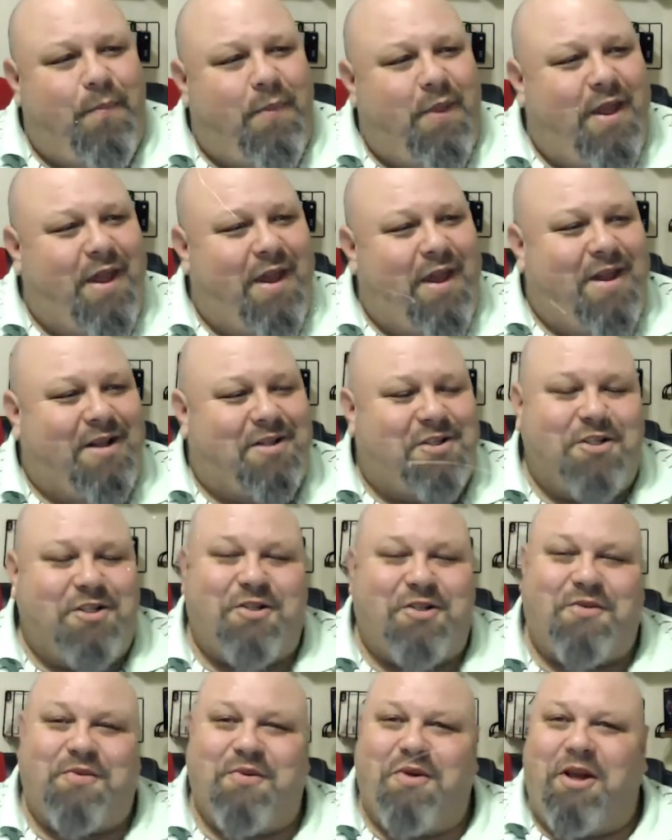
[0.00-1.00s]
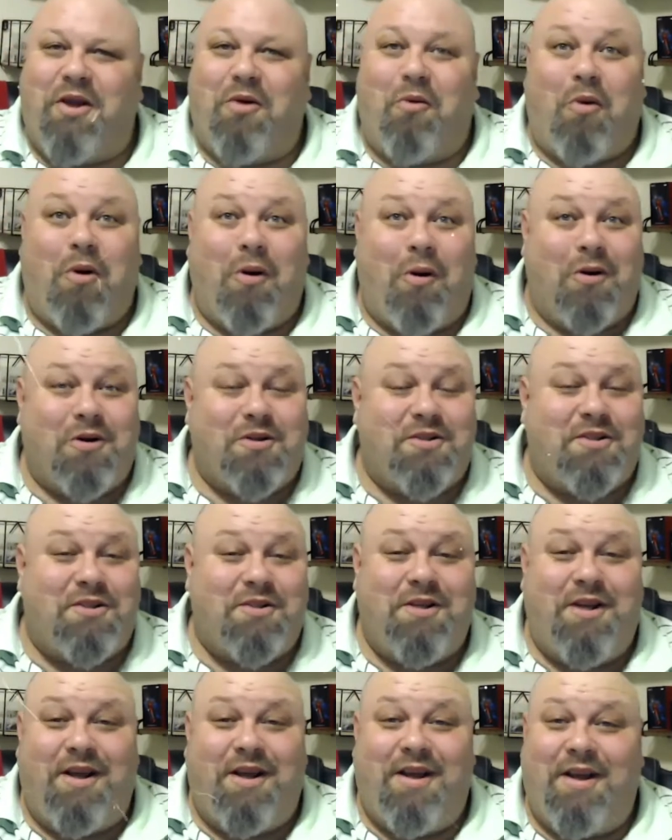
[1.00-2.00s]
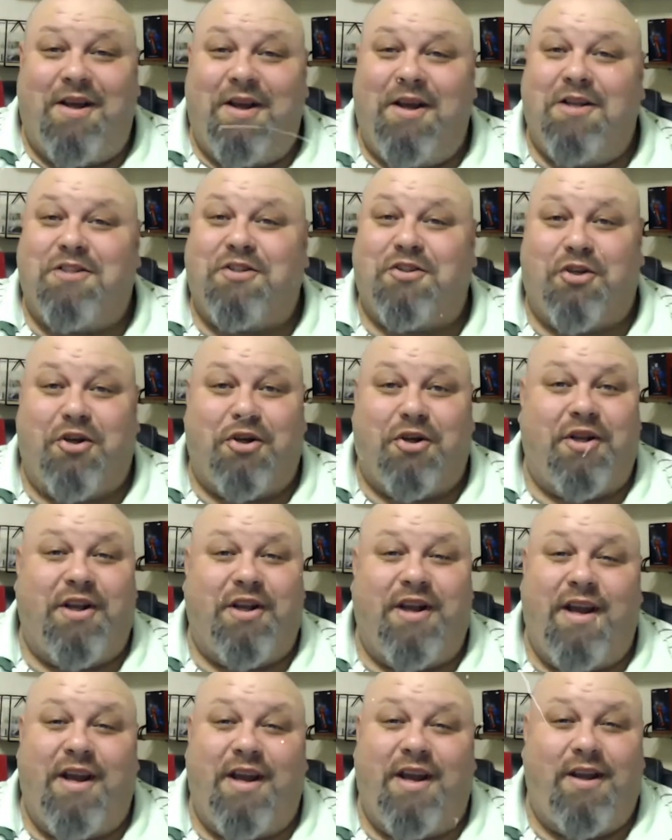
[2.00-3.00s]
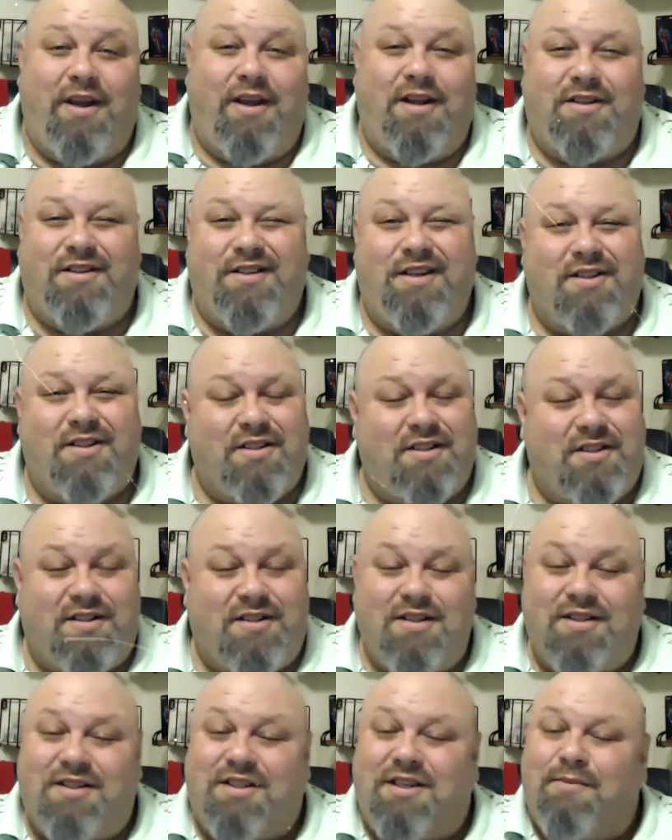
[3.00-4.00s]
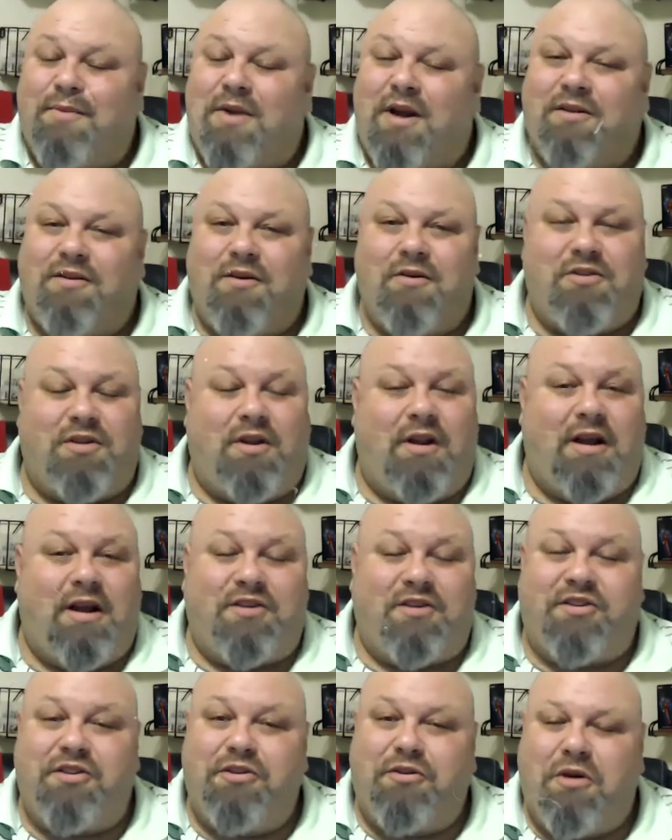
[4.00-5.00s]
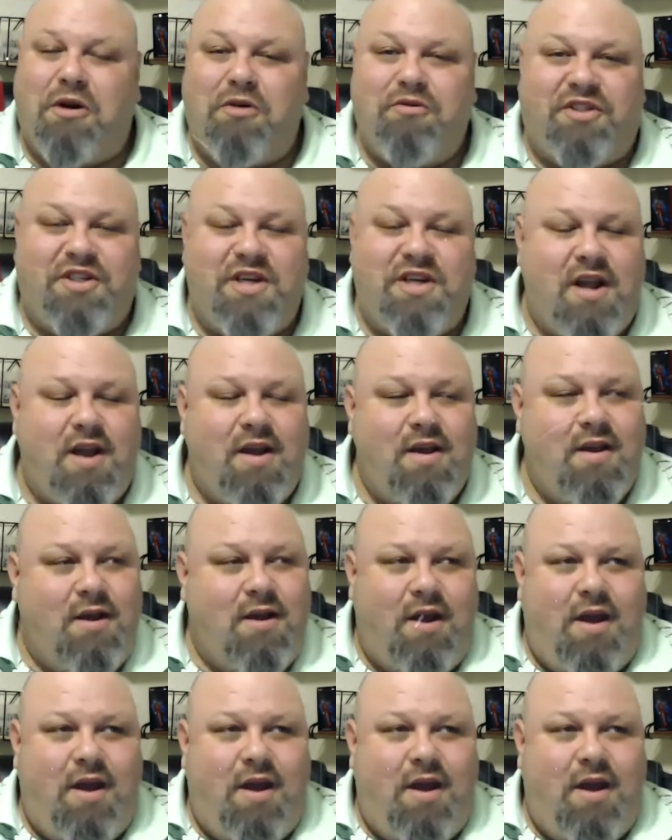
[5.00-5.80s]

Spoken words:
It works. It's good. It doesn't seem like there's a lot of sucrose in it.